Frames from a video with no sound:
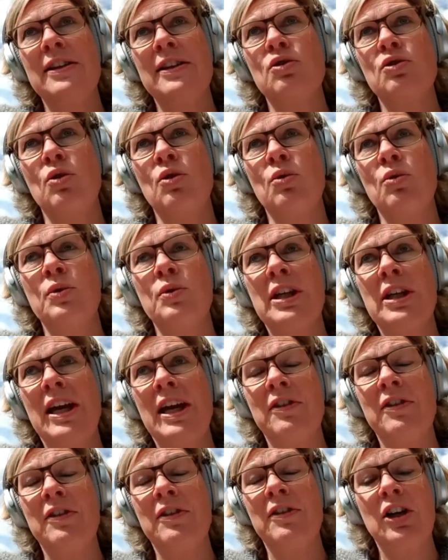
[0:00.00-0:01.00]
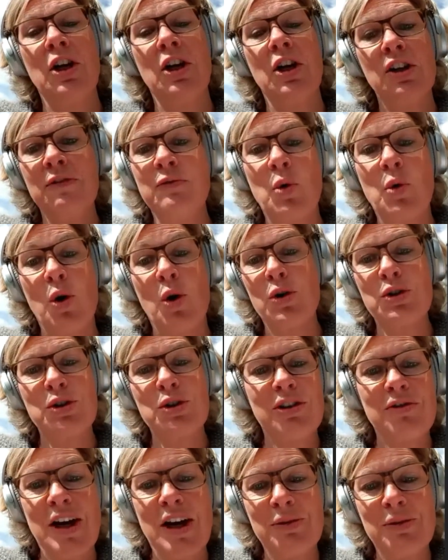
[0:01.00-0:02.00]
So we have a lot of water
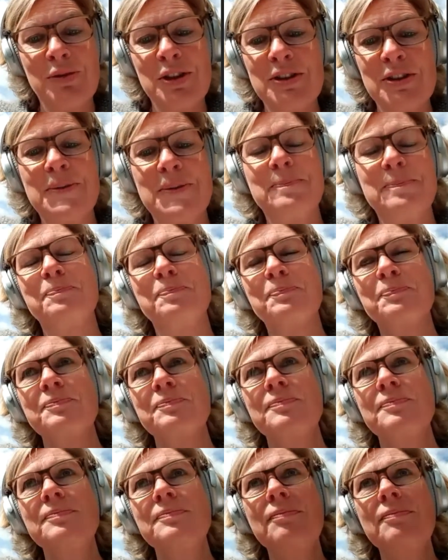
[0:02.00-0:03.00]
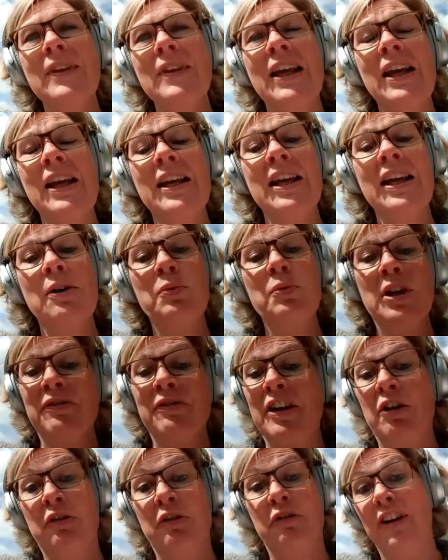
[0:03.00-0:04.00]
around us.
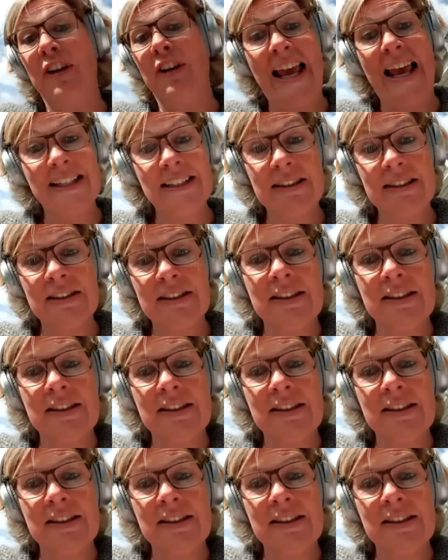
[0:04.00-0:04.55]
We are very flat.